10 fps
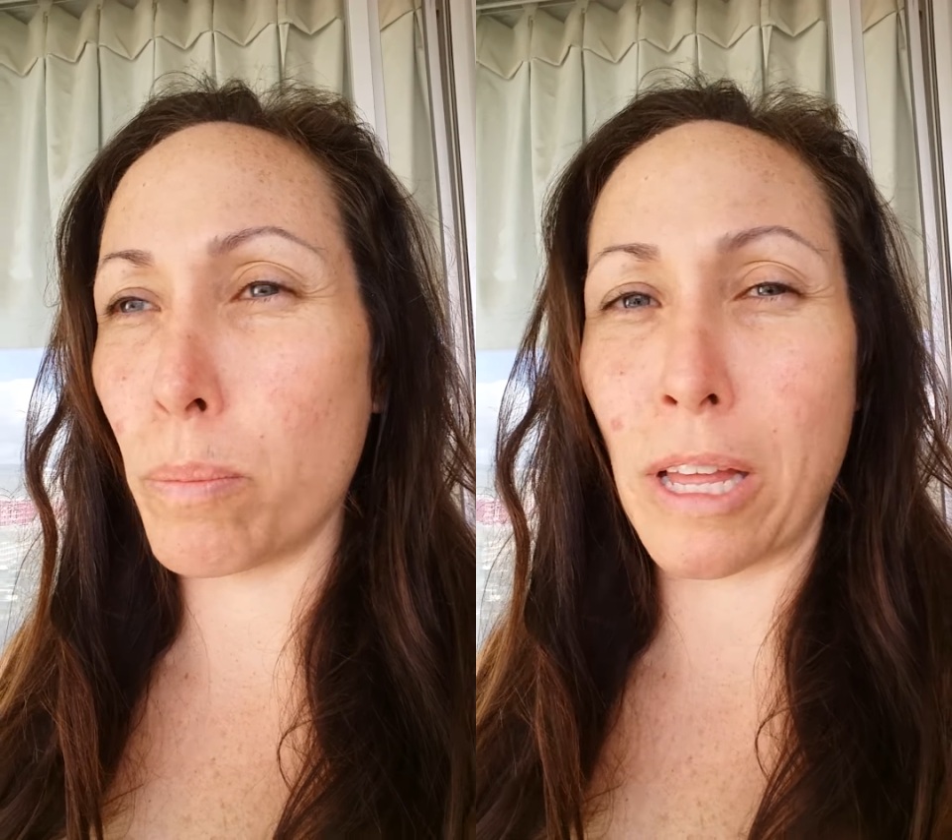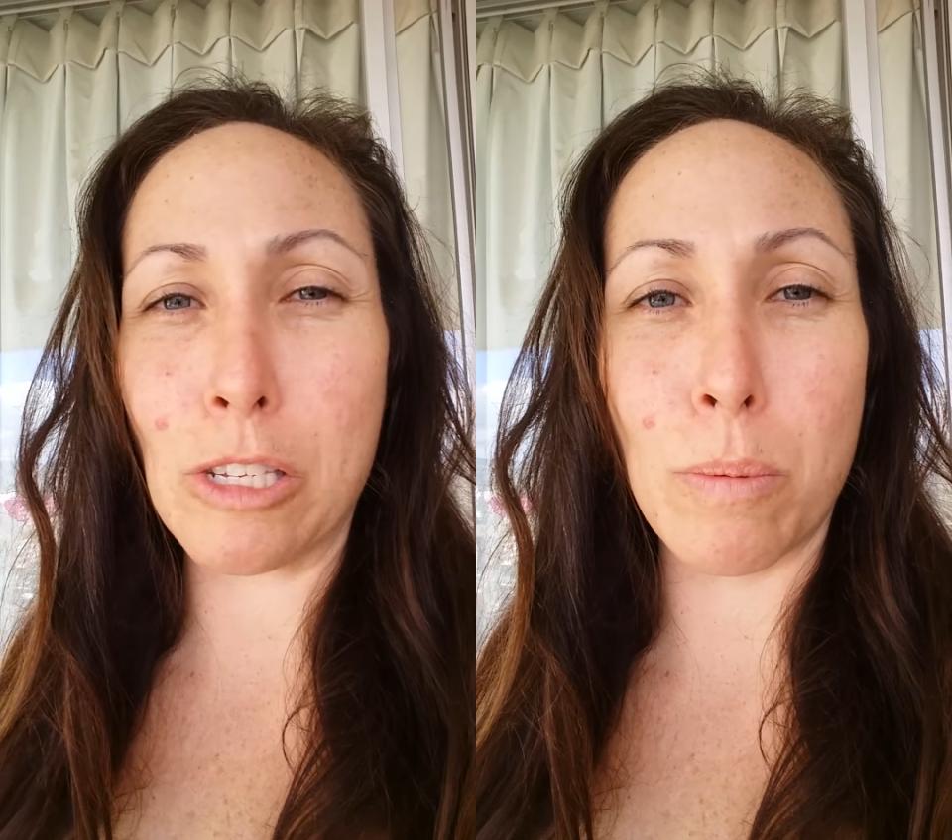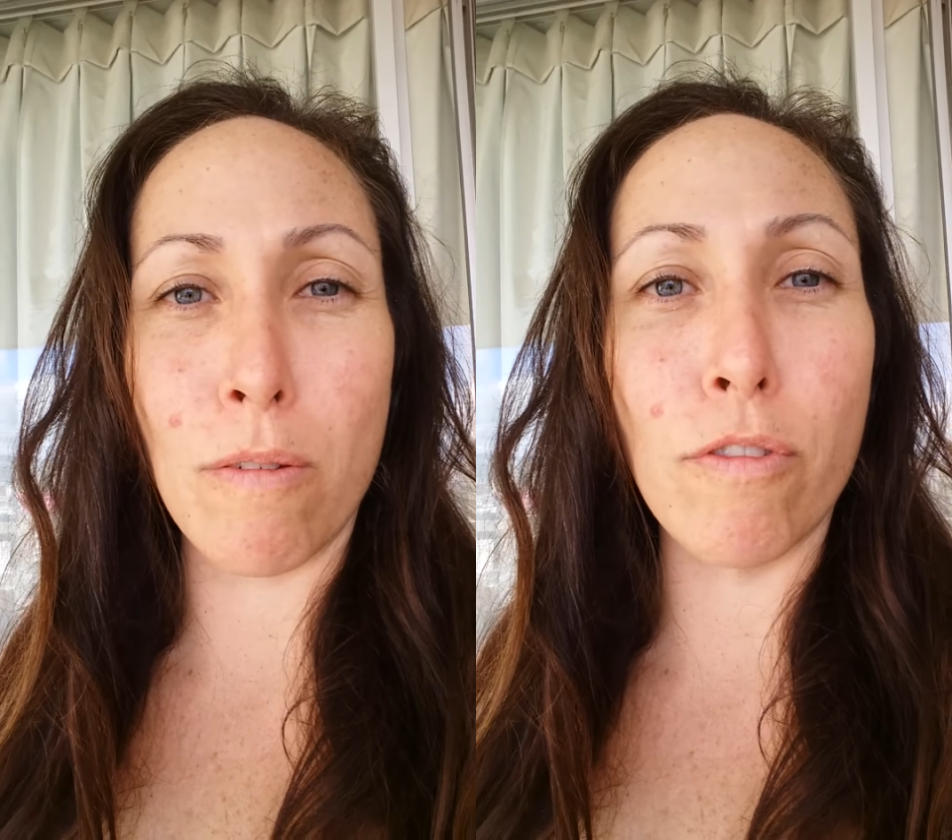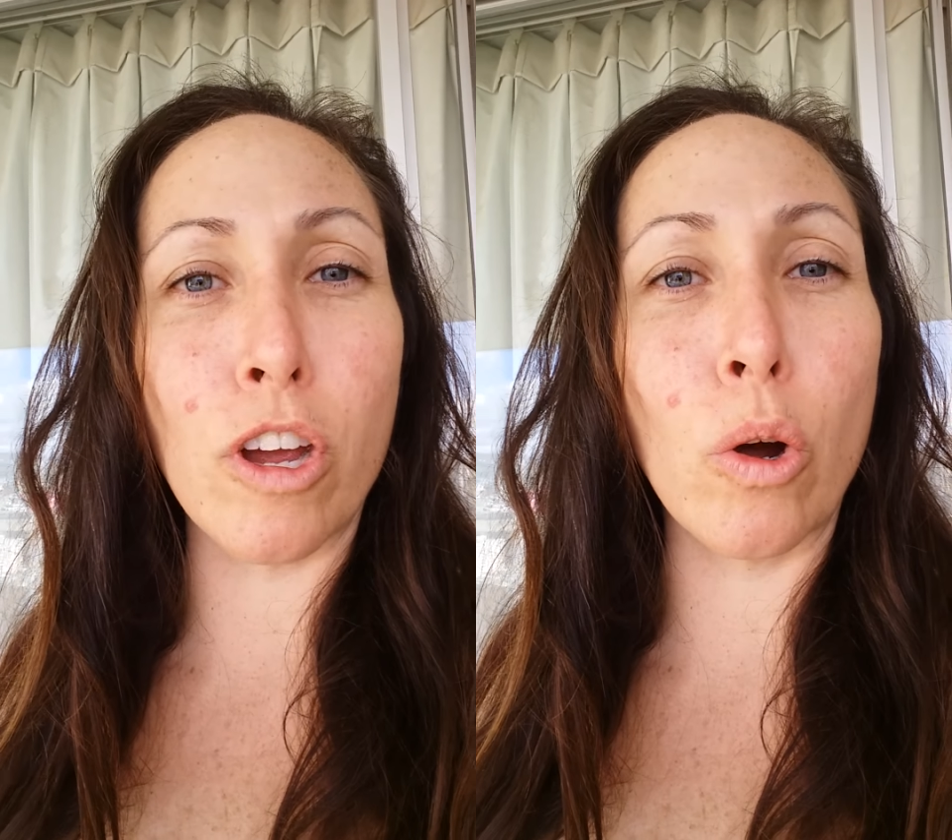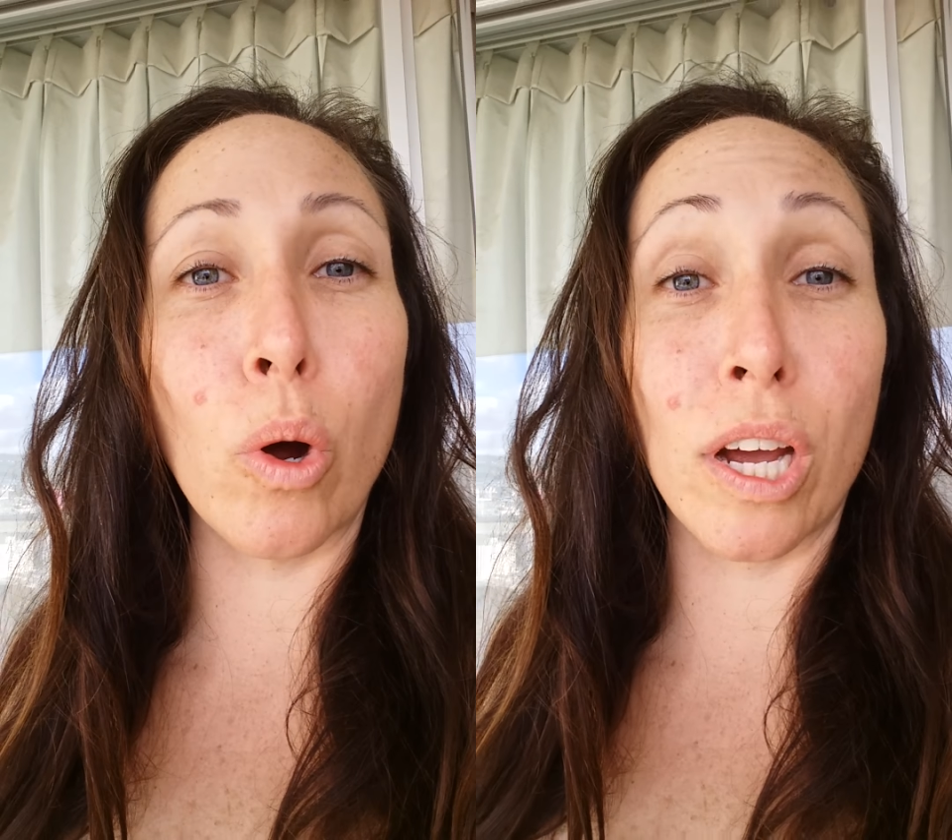placement for
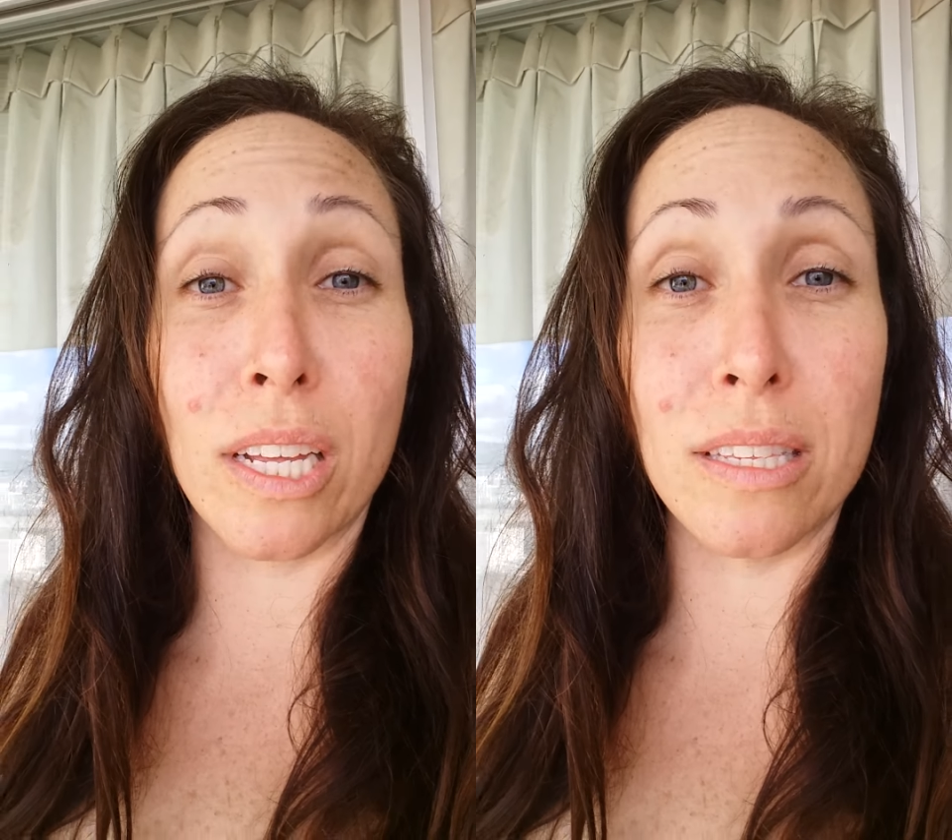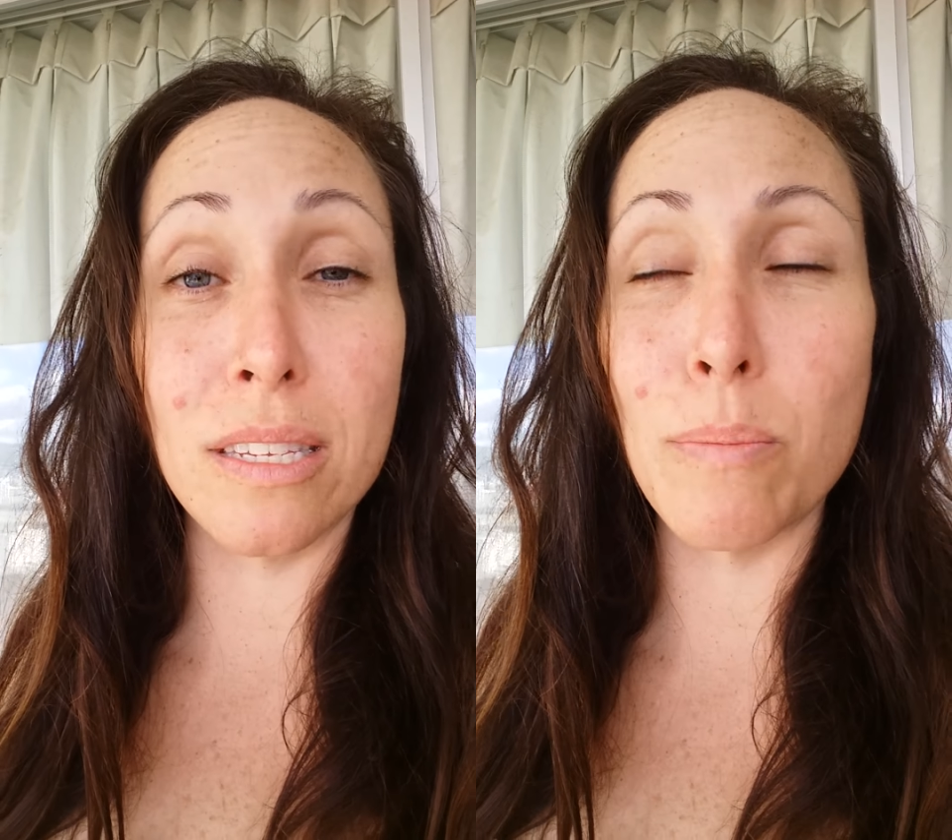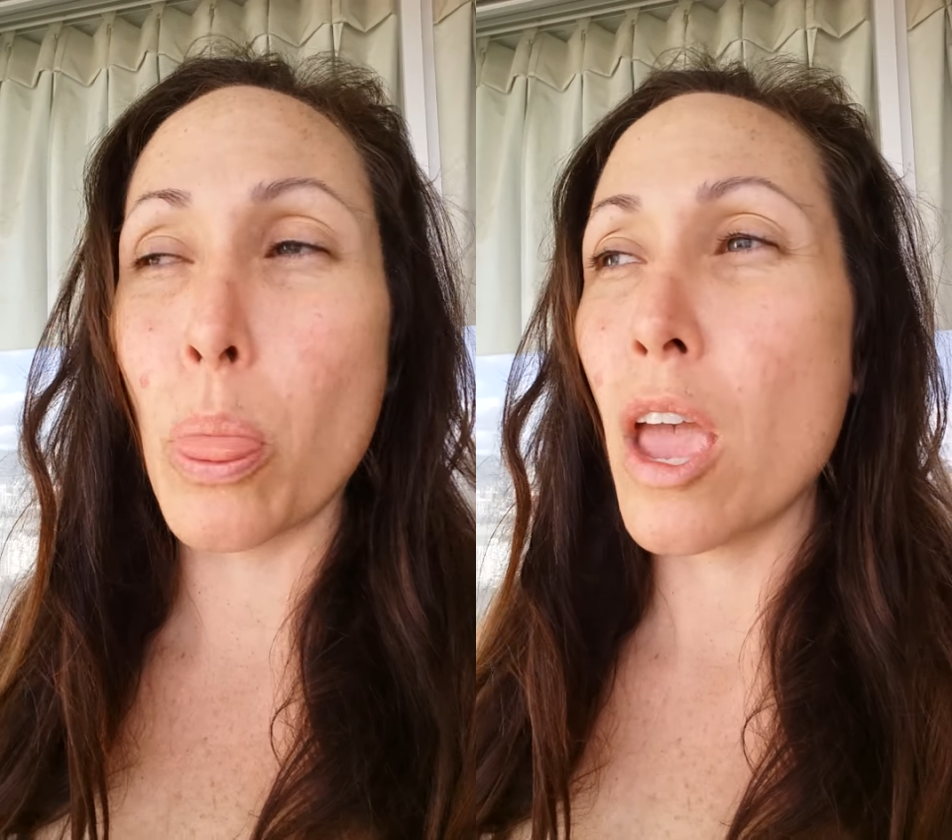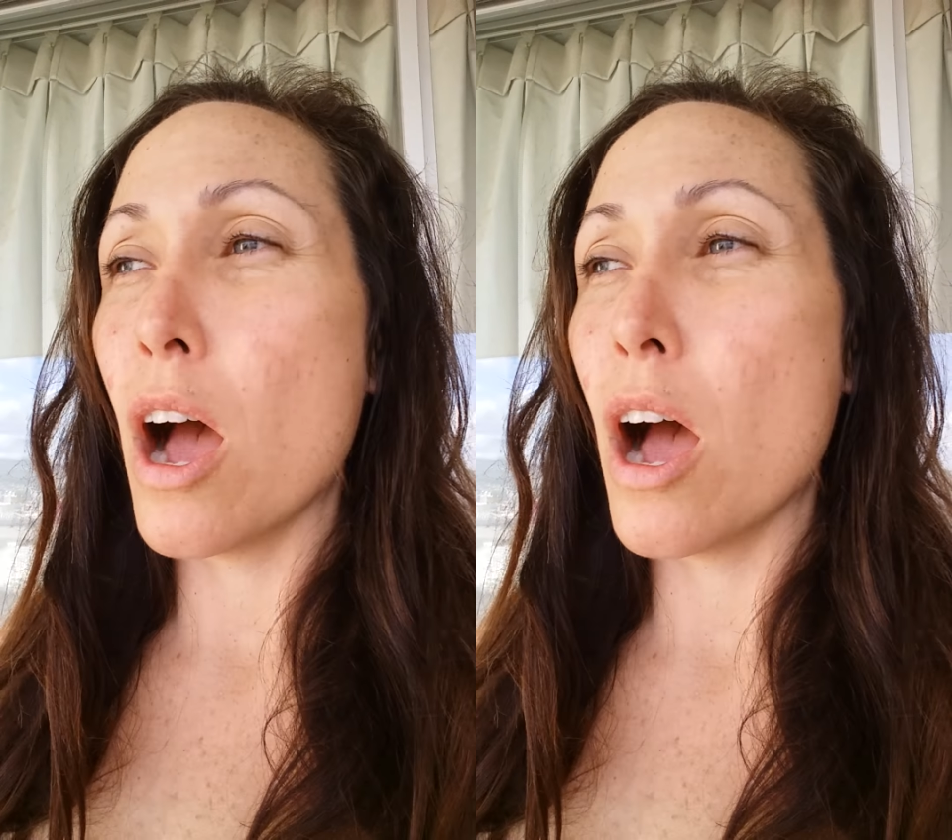your organs.